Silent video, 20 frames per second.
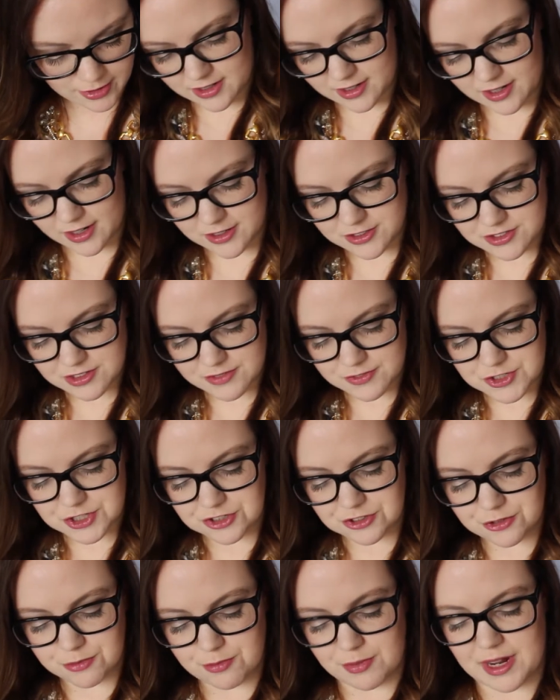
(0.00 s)
I also have
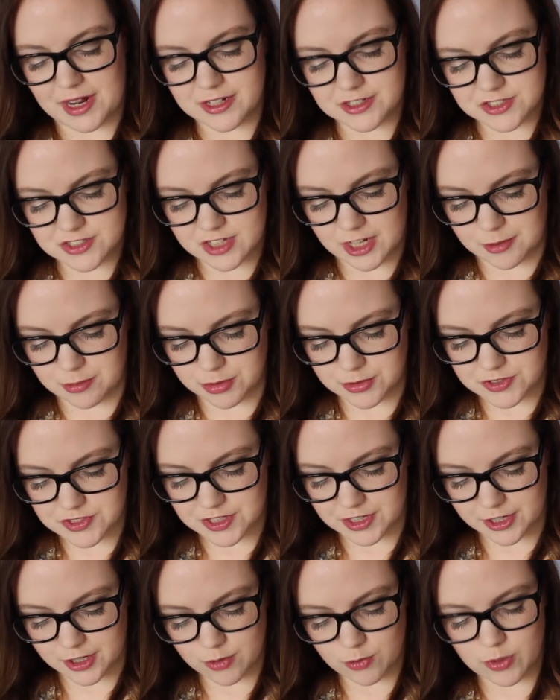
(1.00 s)
two MAC samples
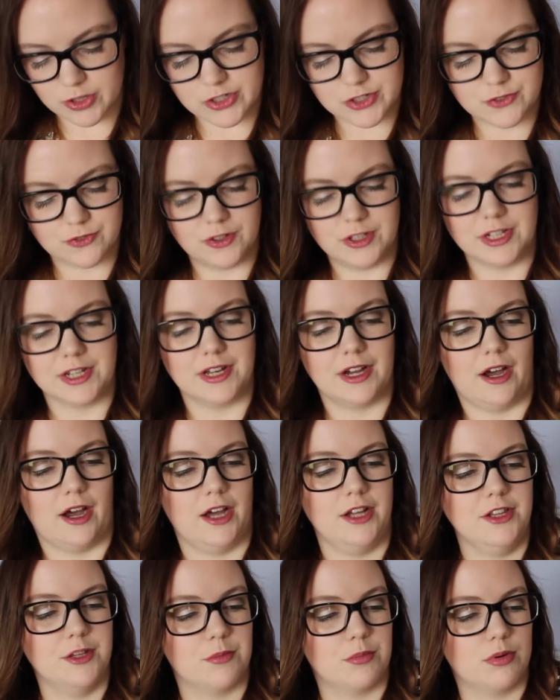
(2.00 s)
here. One is fully
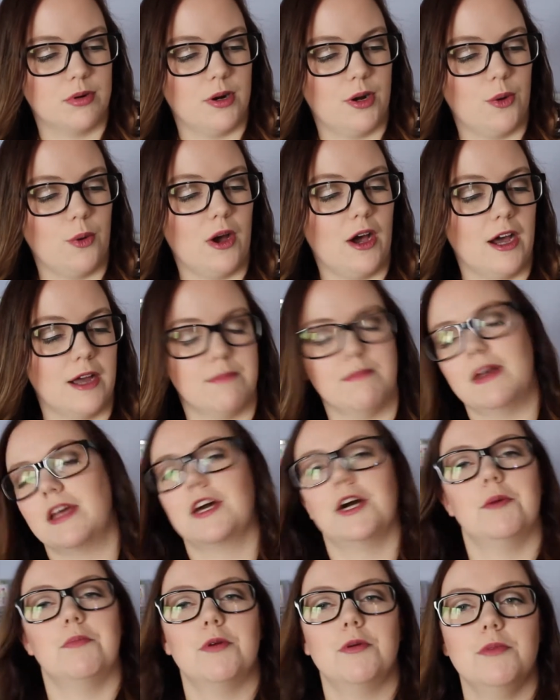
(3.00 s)
gone, the Pro Eye
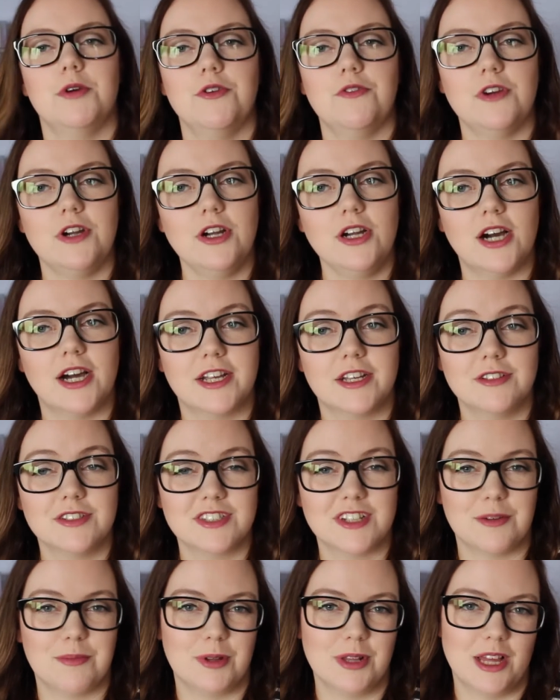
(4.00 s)
Makeup Remover. I
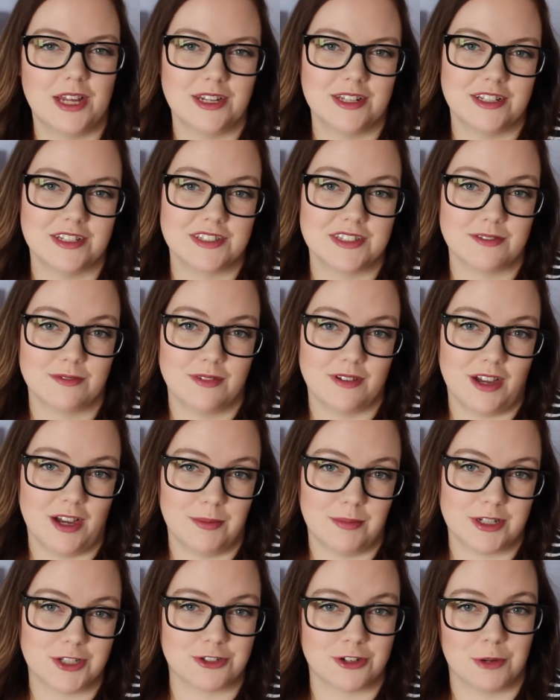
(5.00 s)
used up a lot of this
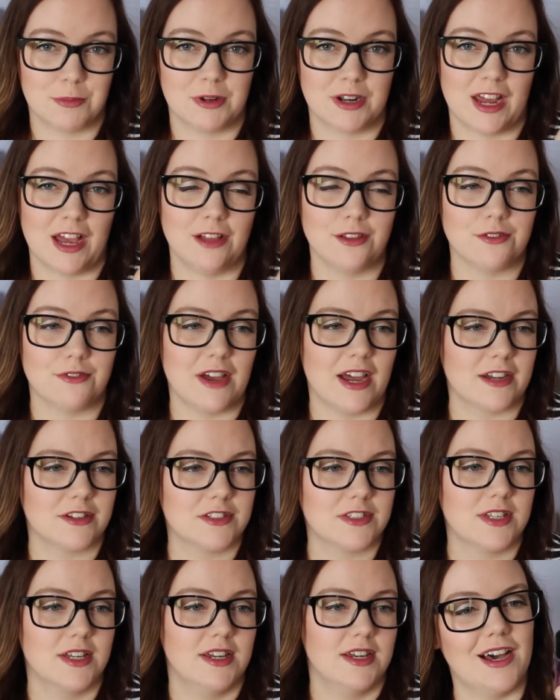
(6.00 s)
on my trip in
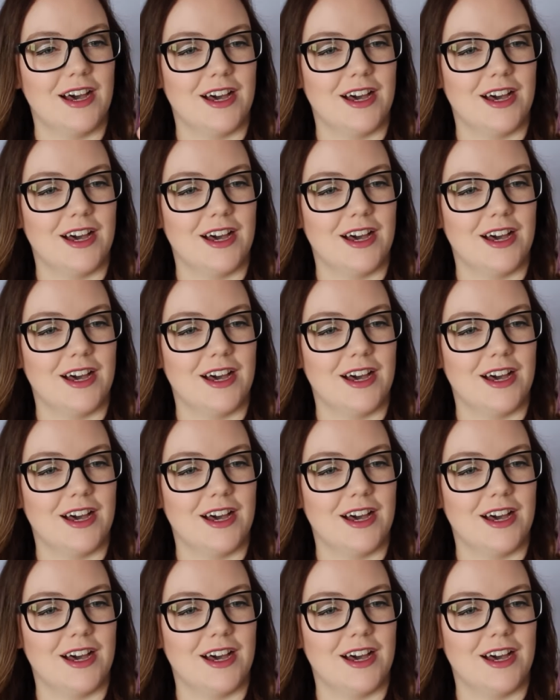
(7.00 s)
Halifax.